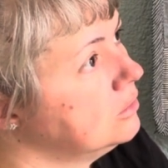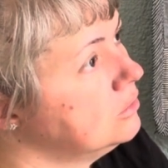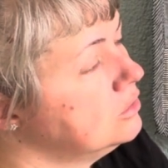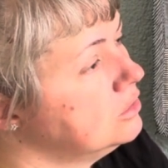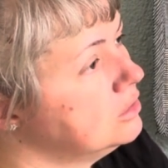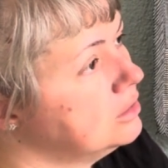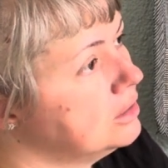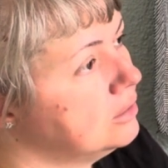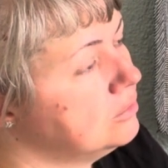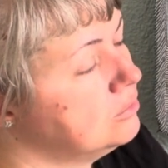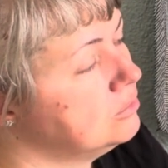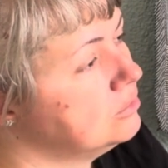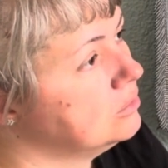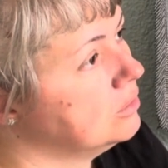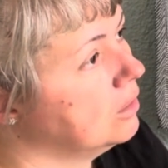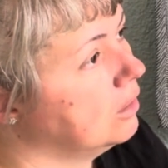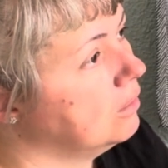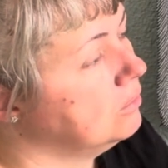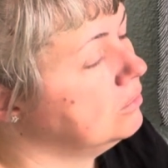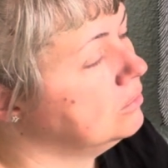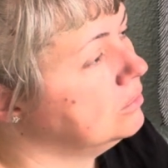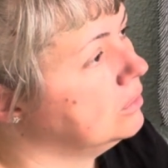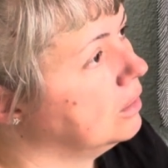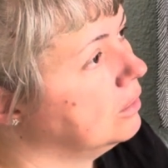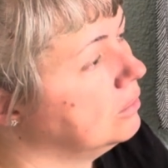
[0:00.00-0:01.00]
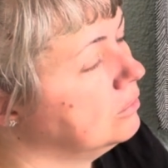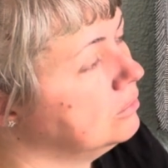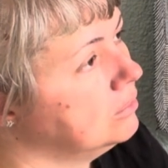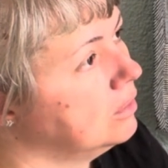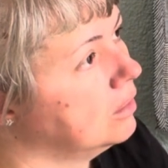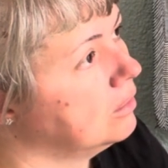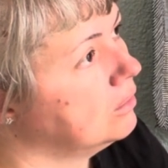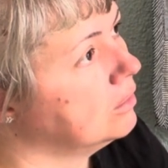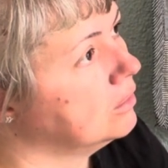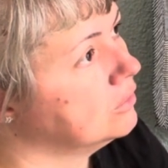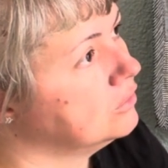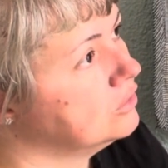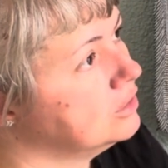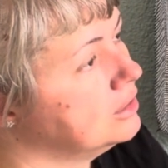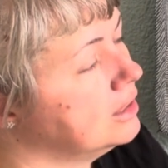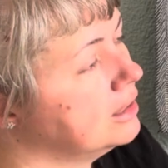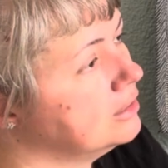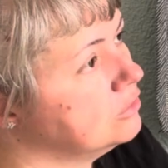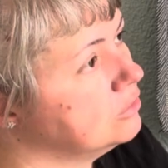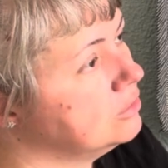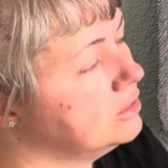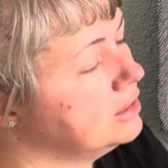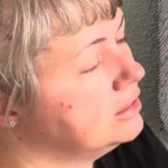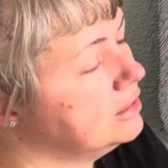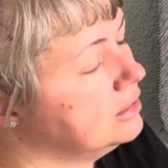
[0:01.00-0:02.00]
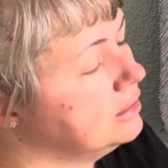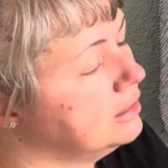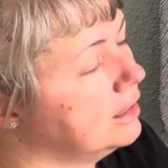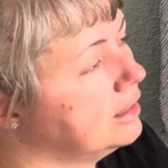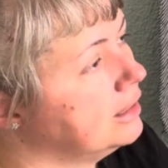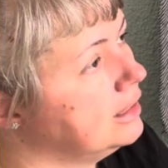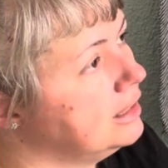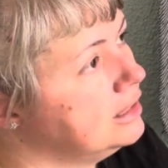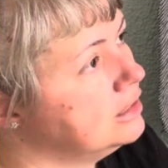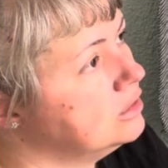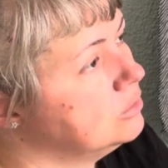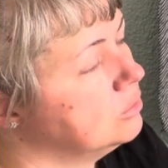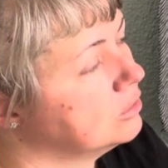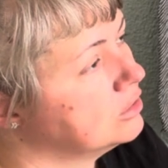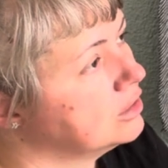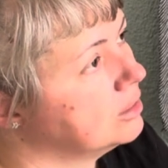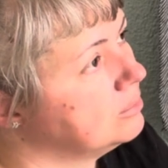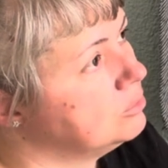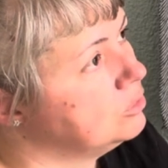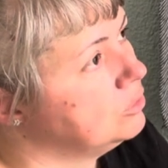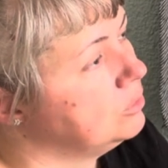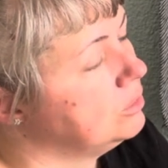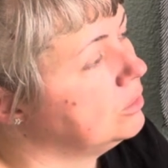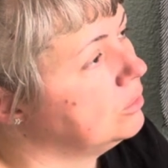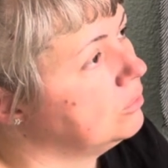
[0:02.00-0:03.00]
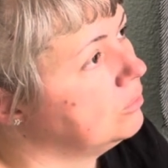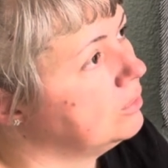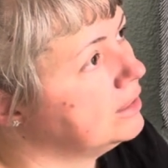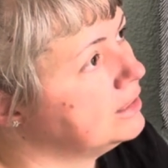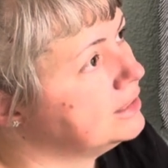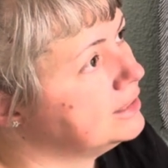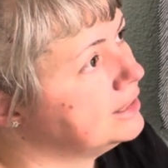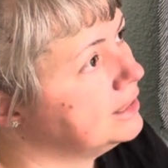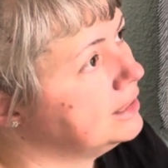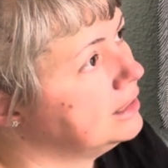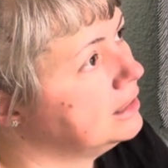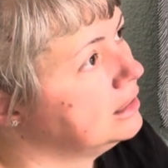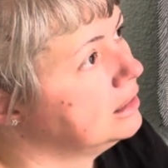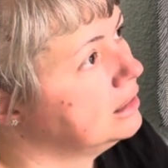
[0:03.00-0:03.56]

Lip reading: No, not continental knitting. That is what I'm doing already.